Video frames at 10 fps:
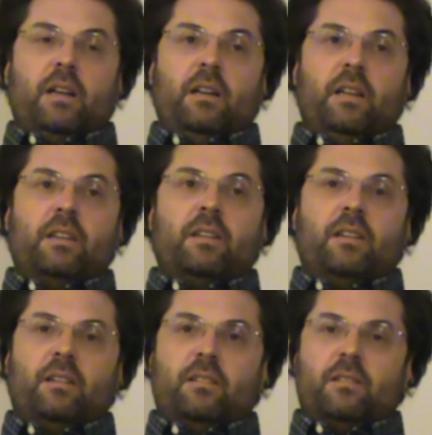
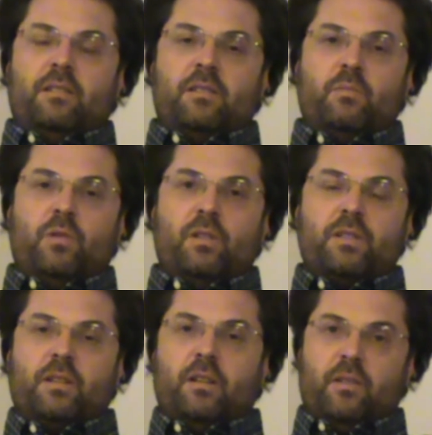linking small
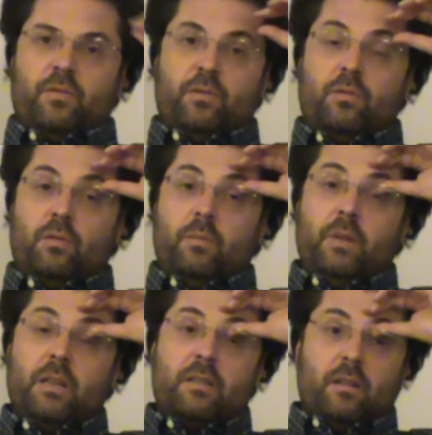self to the
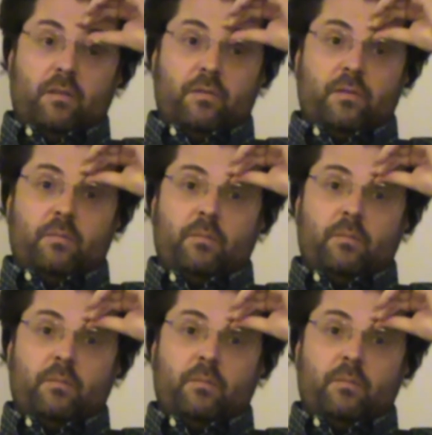big self.